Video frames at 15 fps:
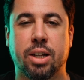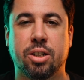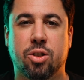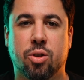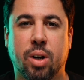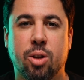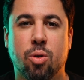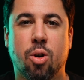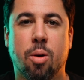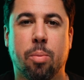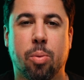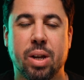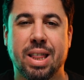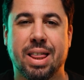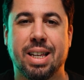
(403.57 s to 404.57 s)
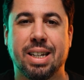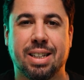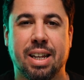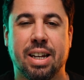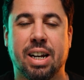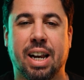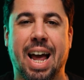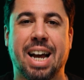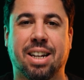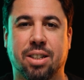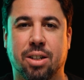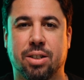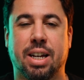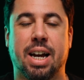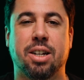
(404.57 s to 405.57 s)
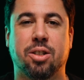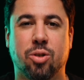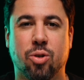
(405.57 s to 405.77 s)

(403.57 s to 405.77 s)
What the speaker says: let's try to complete this little exercise